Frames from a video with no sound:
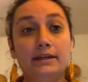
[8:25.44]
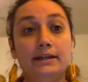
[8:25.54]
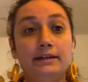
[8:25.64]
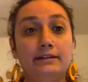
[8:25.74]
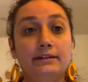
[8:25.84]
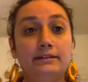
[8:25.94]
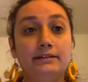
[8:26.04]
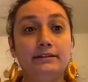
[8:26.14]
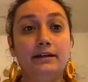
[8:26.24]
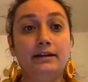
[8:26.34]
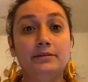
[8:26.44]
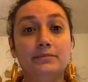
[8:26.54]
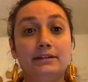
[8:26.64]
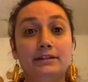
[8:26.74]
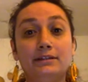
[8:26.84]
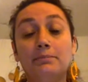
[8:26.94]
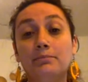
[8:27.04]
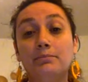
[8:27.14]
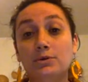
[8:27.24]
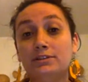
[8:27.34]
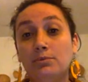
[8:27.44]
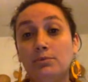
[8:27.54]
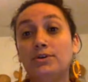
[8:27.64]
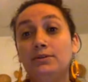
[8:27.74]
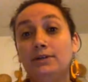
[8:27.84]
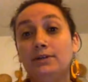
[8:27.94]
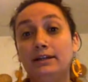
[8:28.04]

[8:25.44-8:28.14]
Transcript: And the most important one,